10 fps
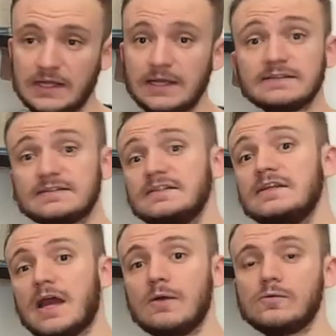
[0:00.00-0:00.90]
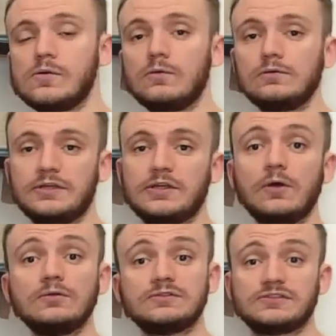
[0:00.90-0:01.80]
Let's see now all the
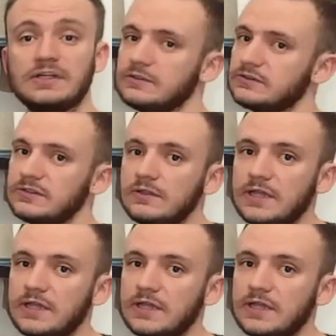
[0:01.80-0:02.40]
cons that the silk